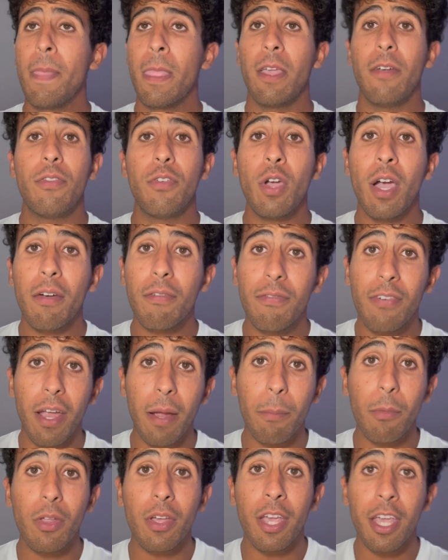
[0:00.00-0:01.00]
If you have
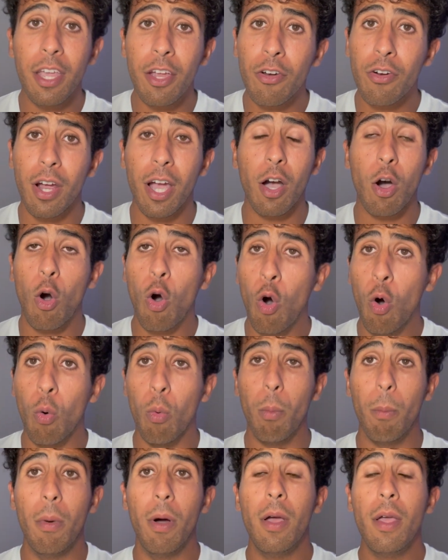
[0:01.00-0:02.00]
family here at
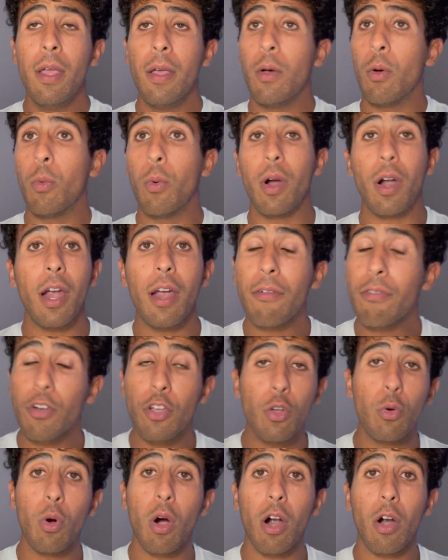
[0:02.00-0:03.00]
home, wherever
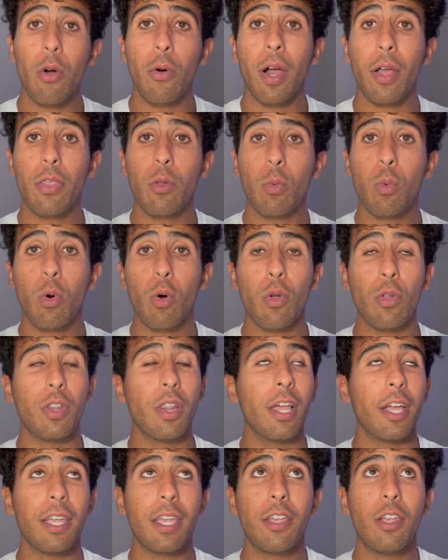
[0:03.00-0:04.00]
you are around the world,
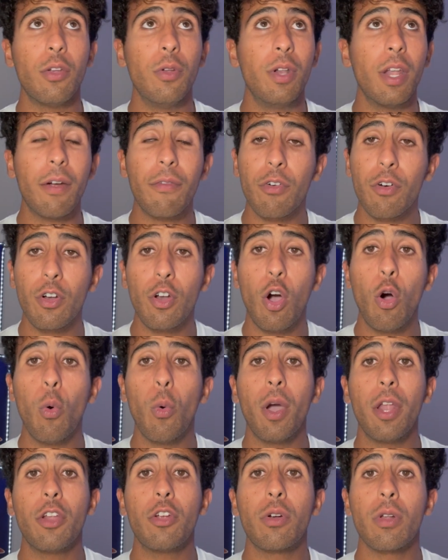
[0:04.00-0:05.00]
like, you never know
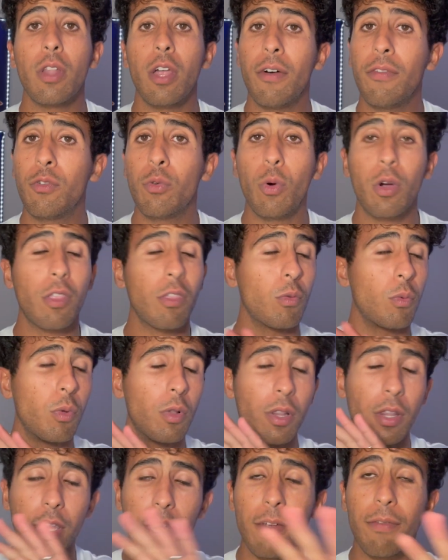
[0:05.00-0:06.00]
when your loved ones
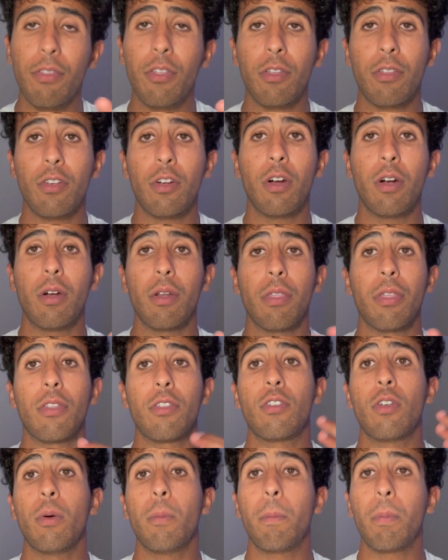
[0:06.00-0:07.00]
will leave this earth.
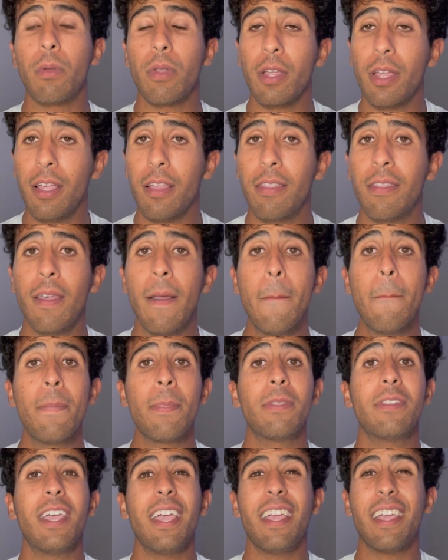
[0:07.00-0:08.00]
So please
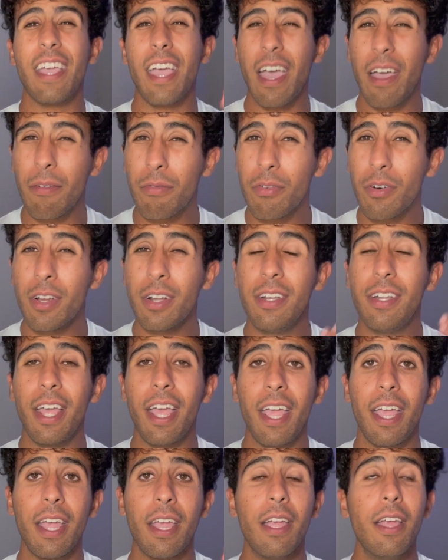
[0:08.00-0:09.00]
take every
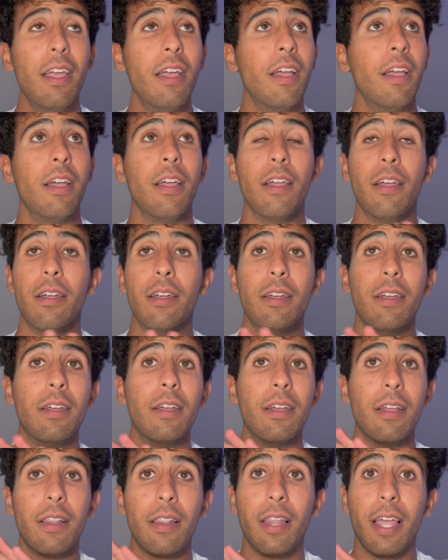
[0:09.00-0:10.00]
day
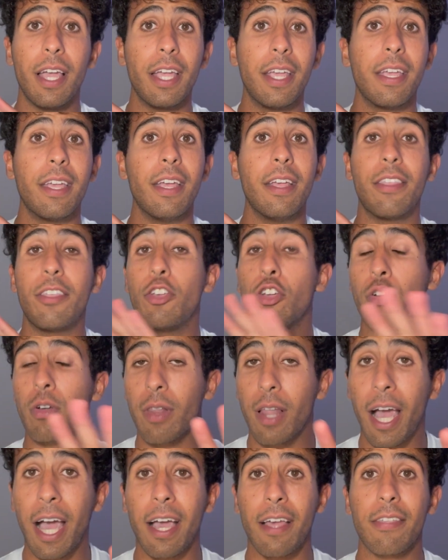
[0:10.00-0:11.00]
like it's your
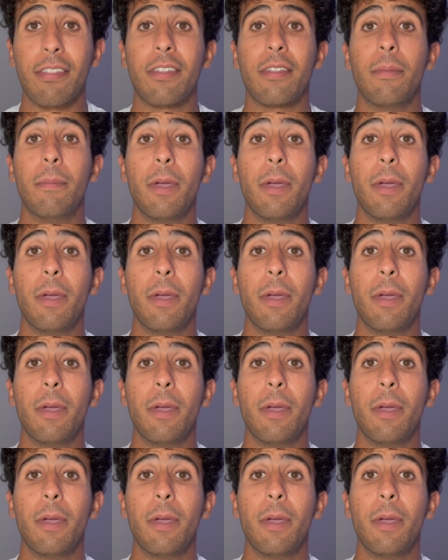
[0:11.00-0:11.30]
last.